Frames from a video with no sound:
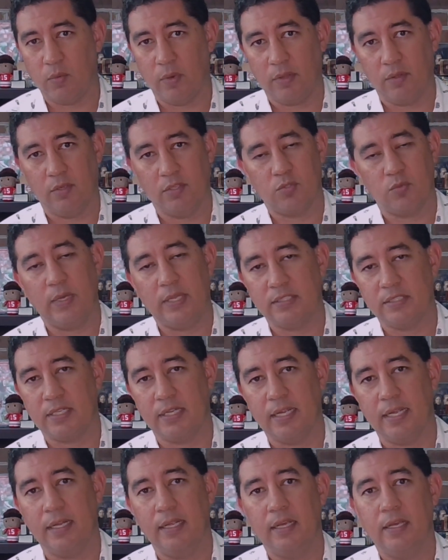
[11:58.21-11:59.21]
whether it's Wednesday
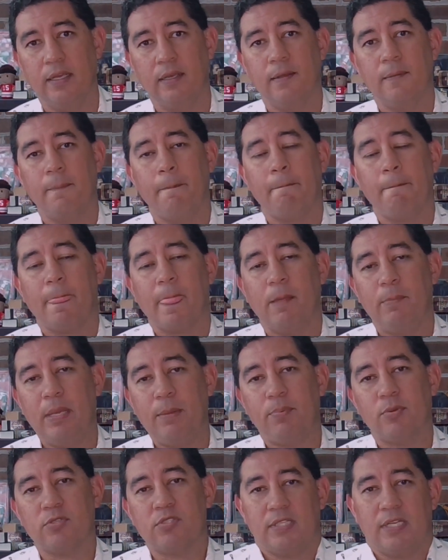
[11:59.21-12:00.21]
night.
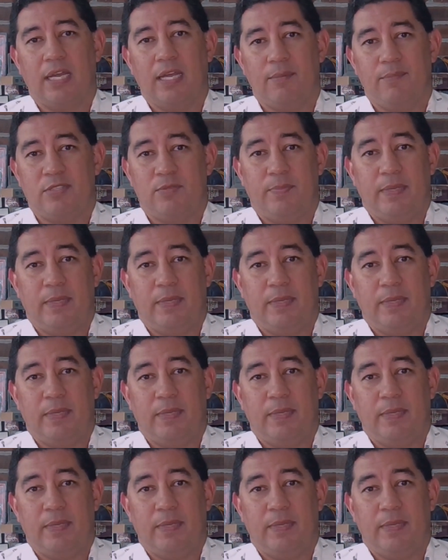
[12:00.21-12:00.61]
People's time is